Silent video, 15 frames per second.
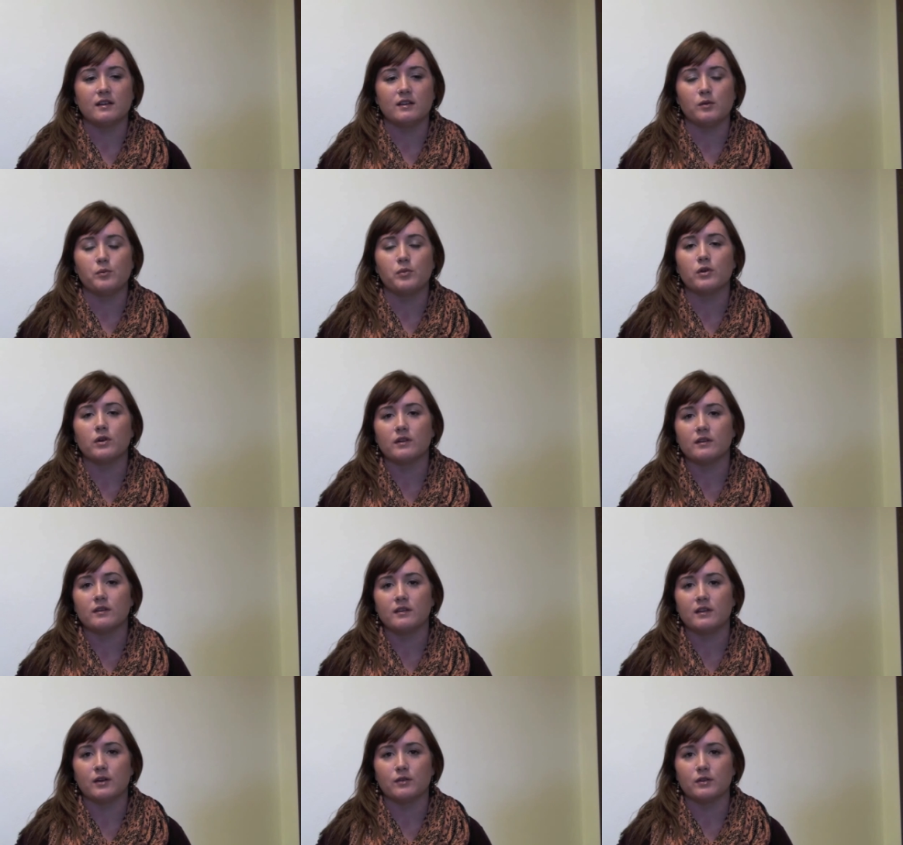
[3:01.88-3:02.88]
and the
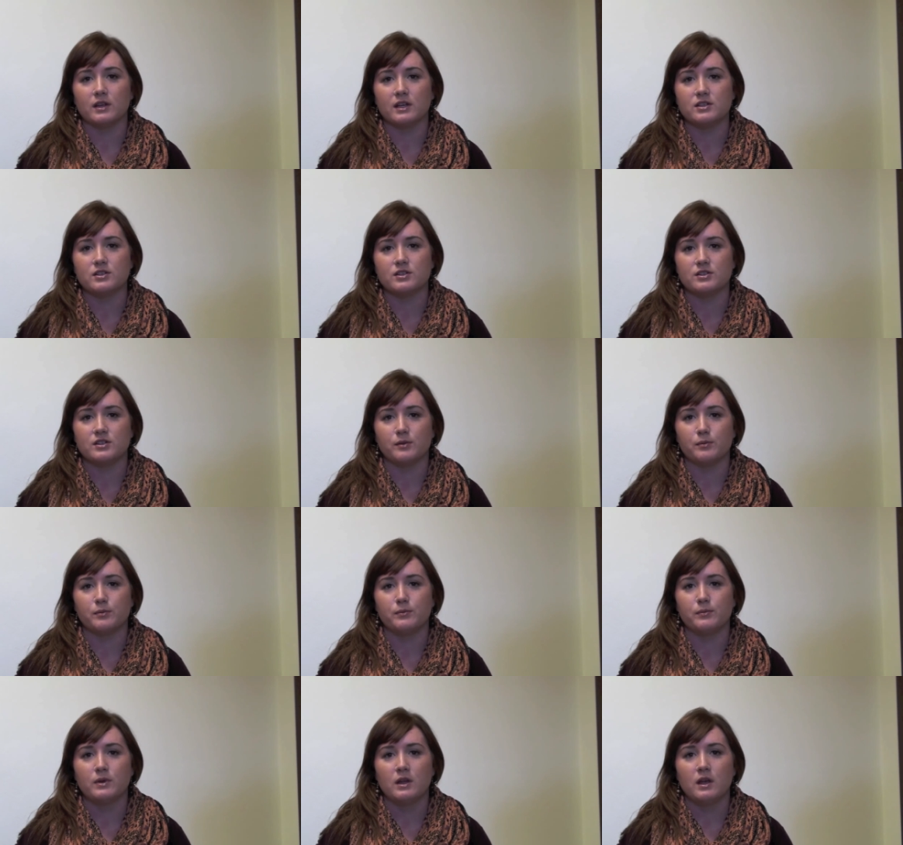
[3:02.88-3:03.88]
importance that
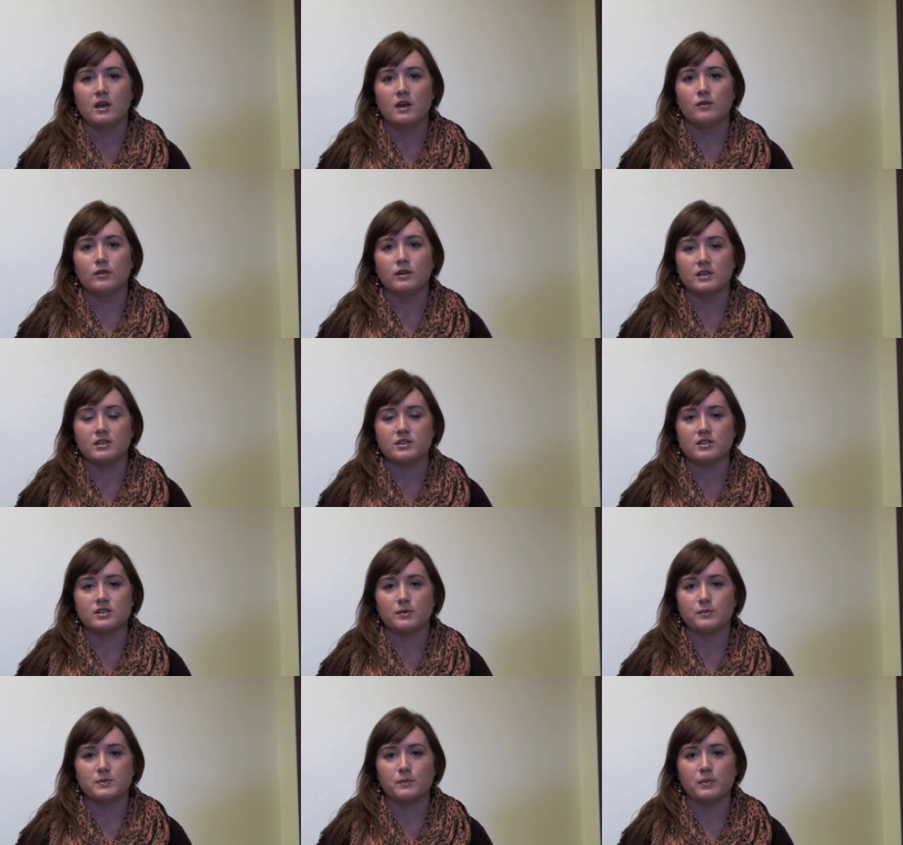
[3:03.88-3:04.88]
relationships